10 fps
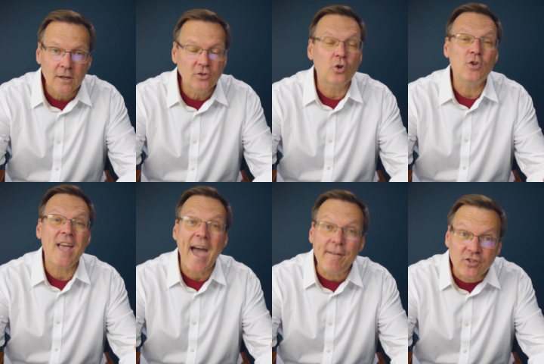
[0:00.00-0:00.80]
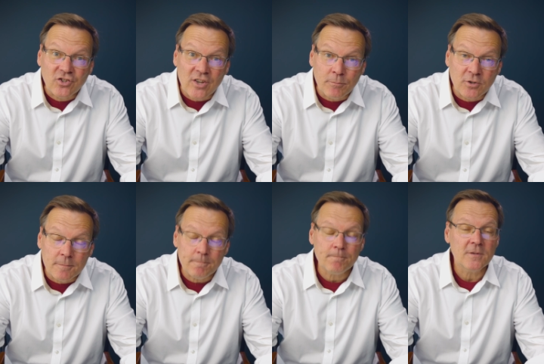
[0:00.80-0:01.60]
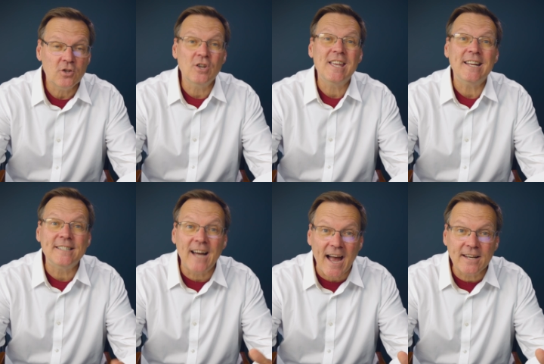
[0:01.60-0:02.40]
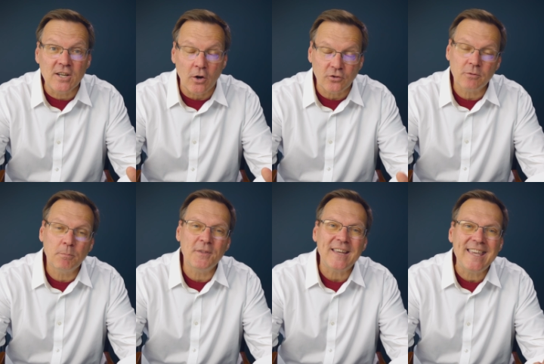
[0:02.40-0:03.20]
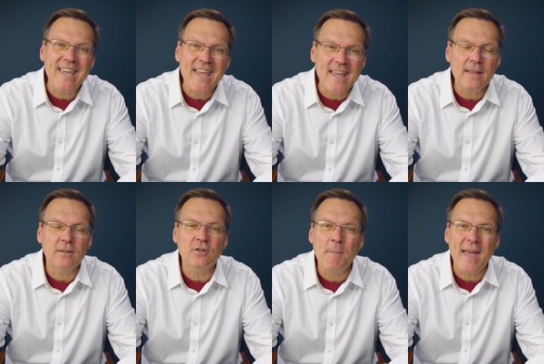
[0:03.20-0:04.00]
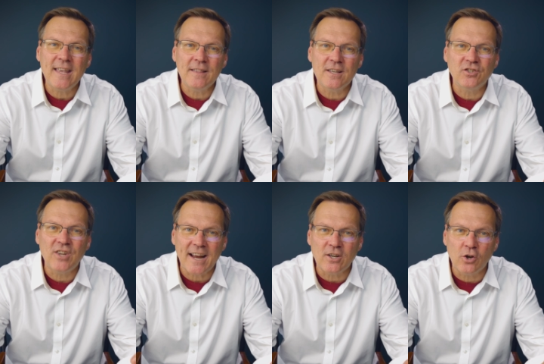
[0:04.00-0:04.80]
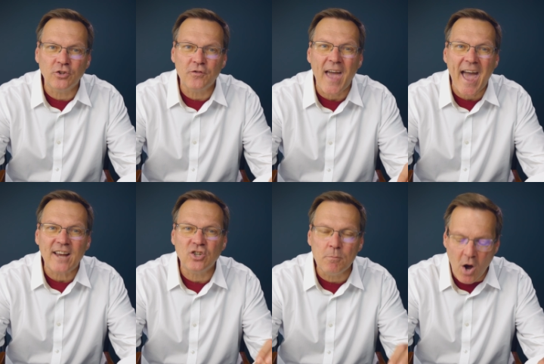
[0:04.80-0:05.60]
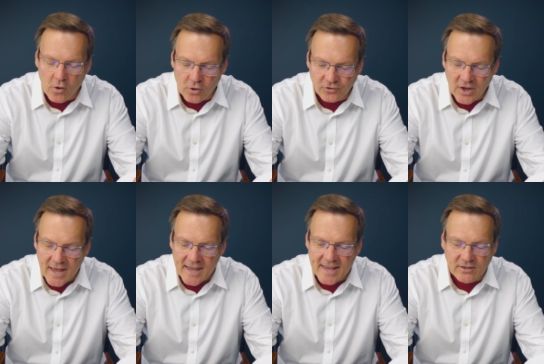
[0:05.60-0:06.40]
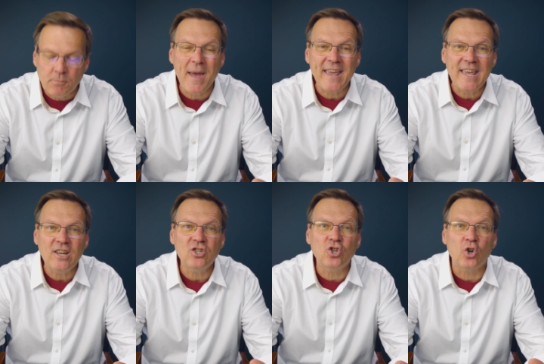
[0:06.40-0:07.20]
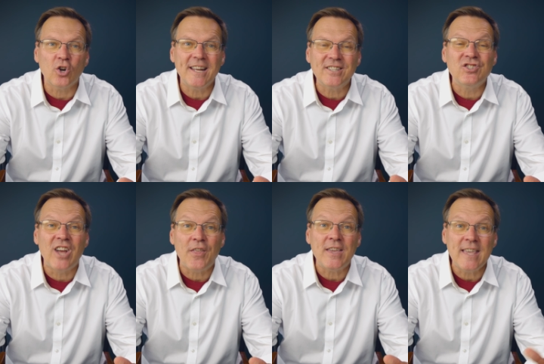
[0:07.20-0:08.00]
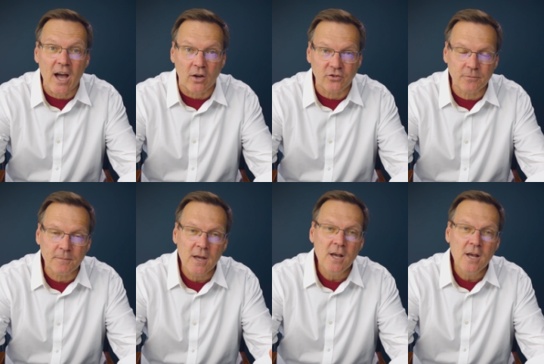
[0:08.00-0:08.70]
so you have a symptom, you get diagnosed. But the key to making this diagnosis of Hashimoto's is making sure it's nothing else.